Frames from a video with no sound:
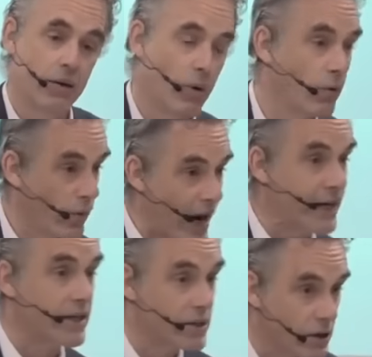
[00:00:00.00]
Well,
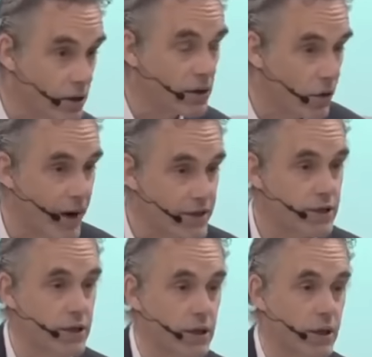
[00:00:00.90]
right, it's a good
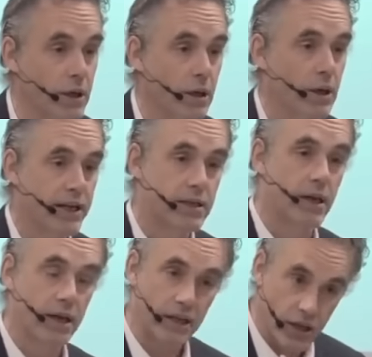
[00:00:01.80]
question. It's
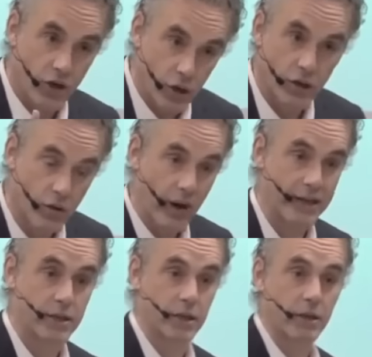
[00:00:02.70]
a good
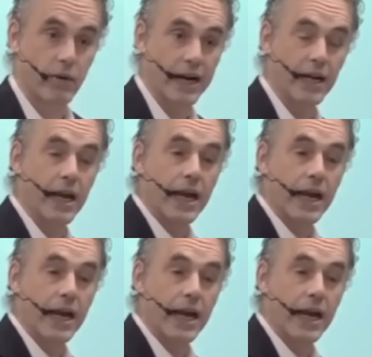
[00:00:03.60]
question, right?